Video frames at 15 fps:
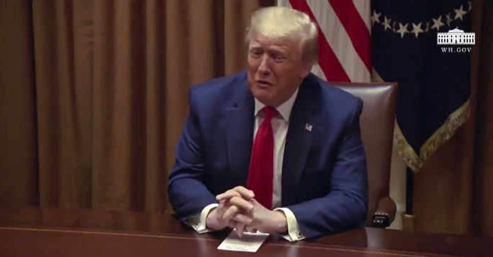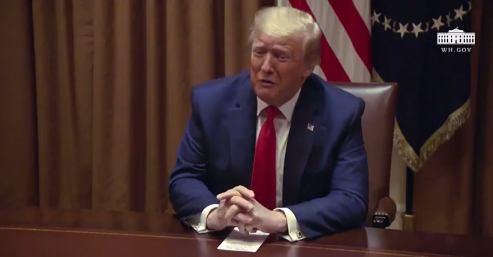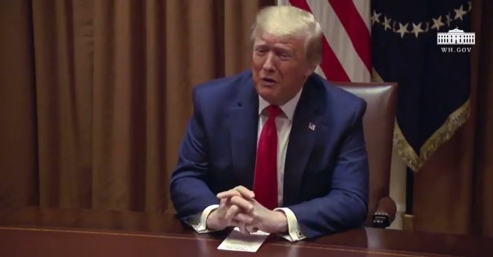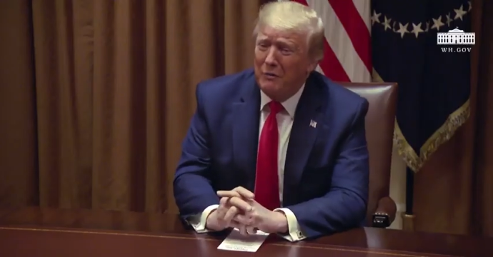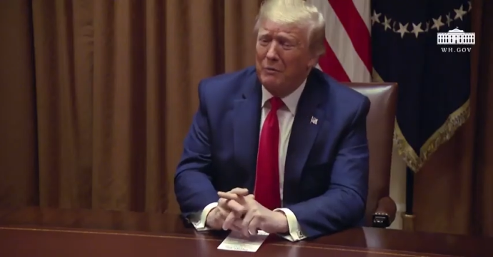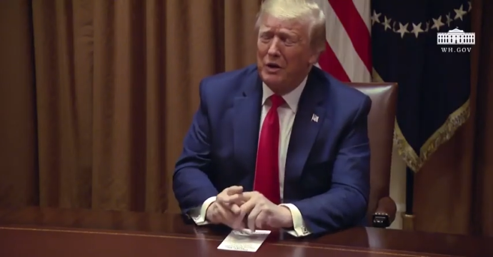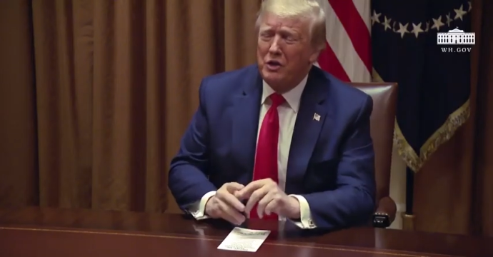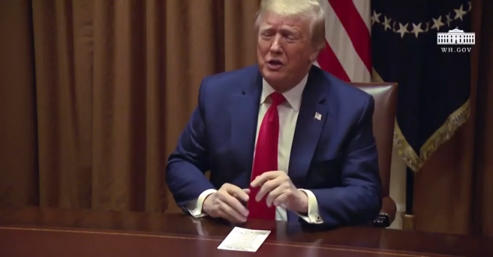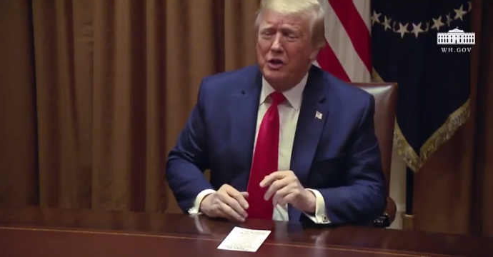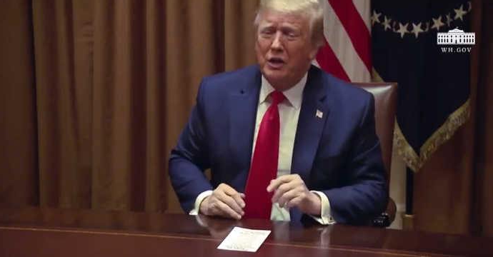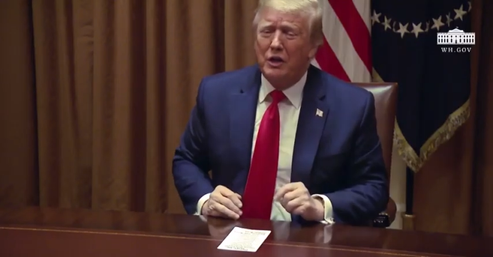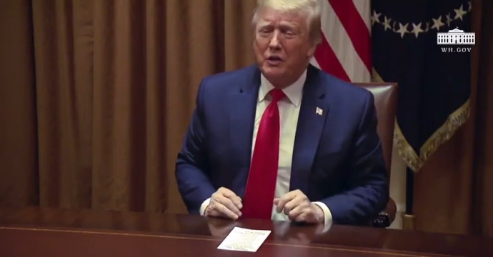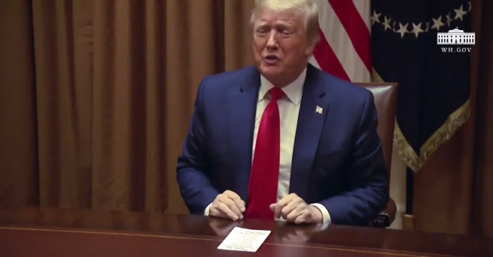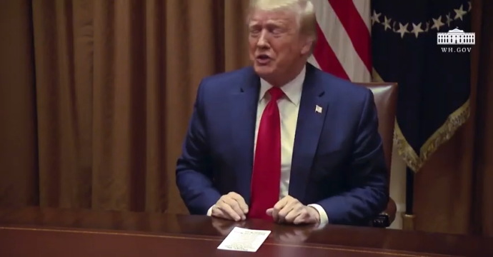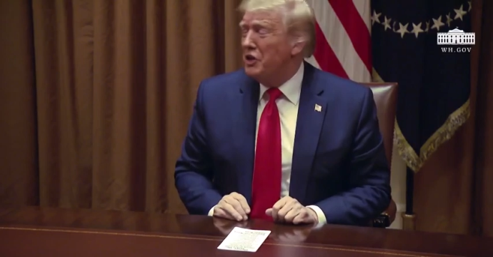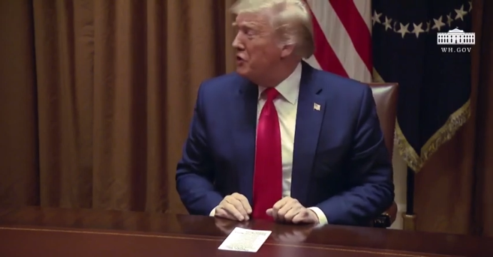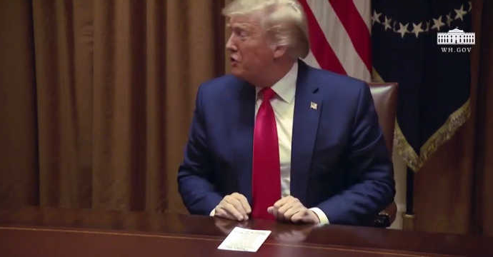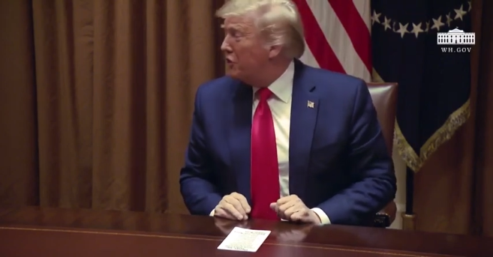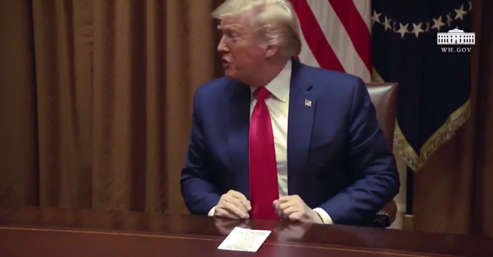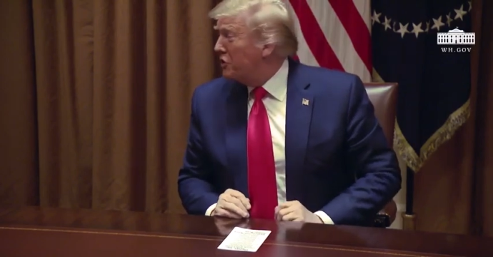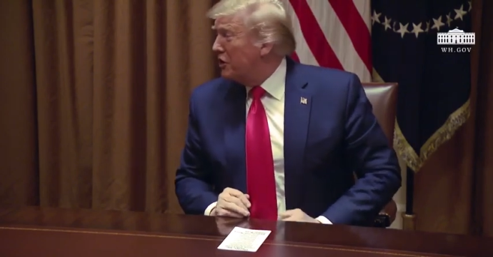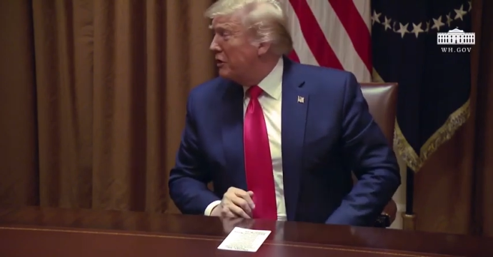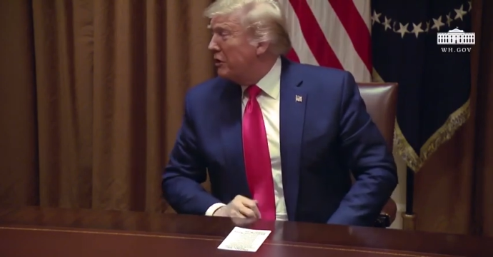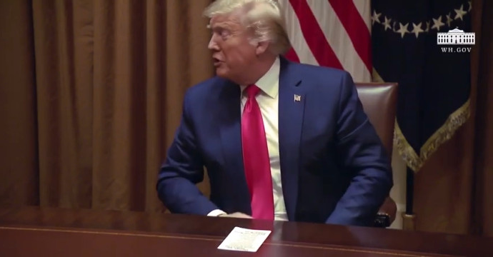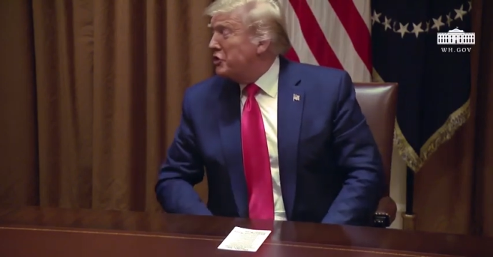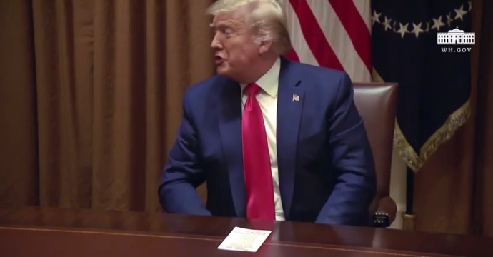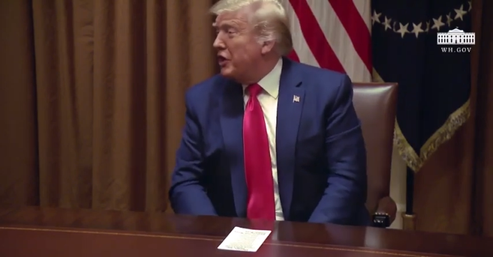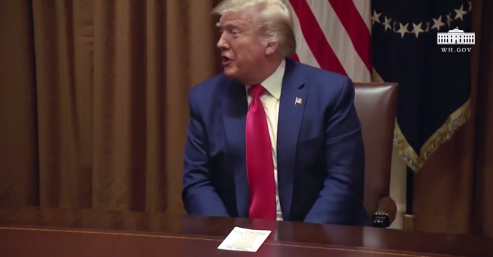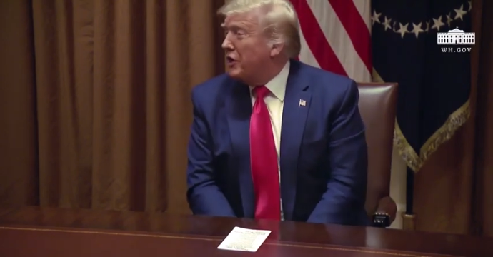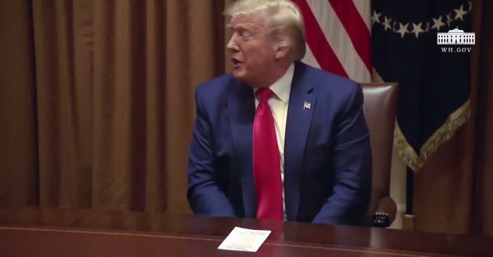thank you very much. And you know, it's
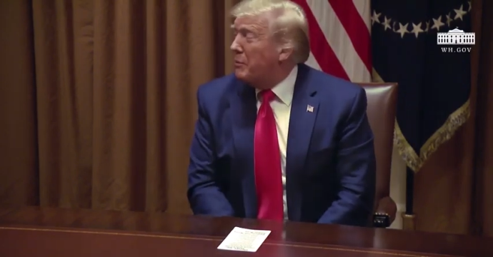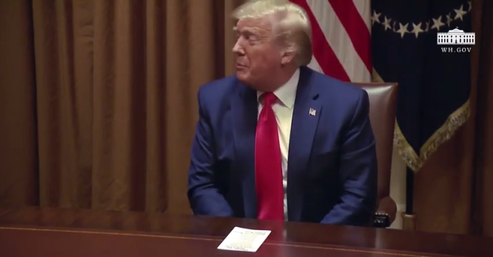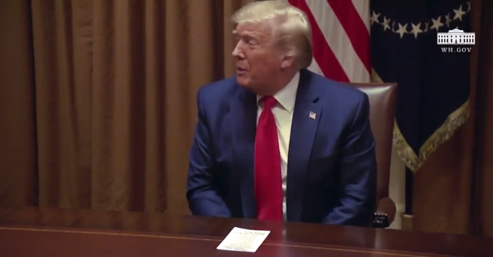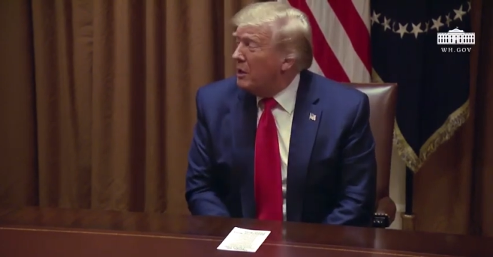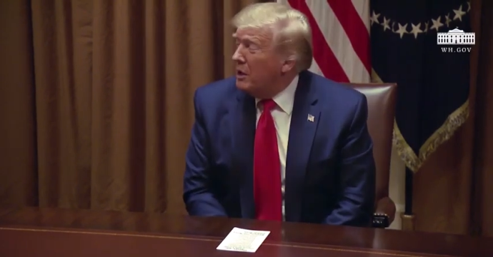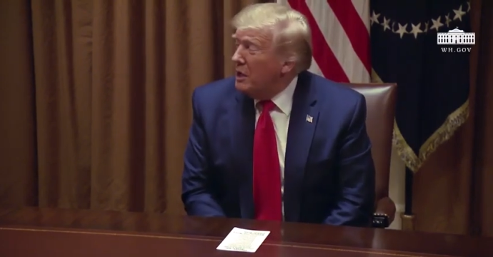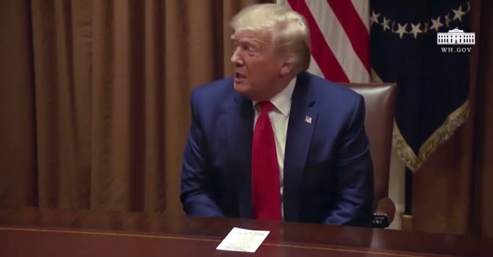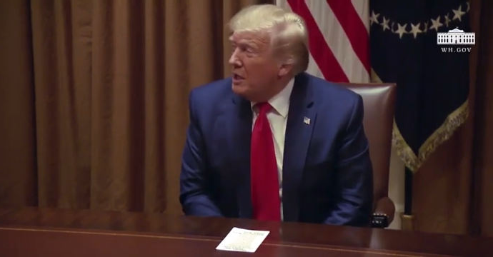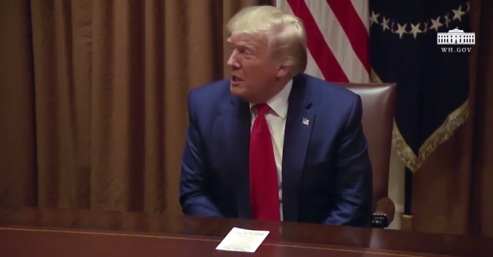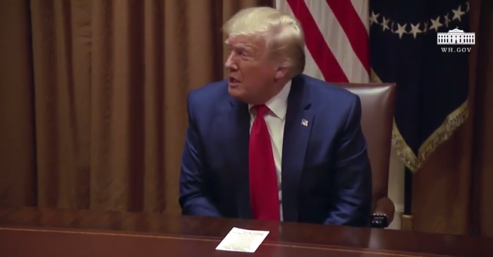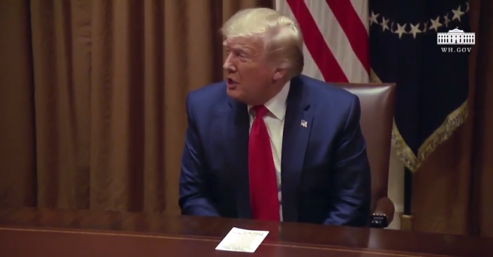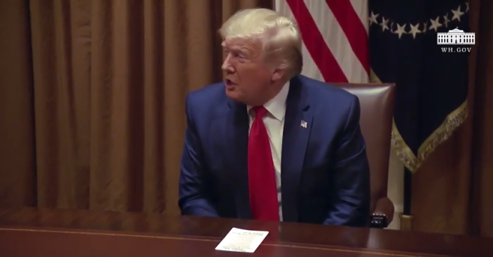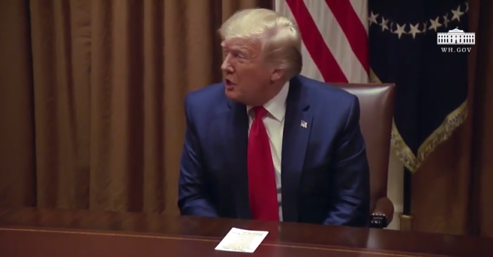interesting you say that, but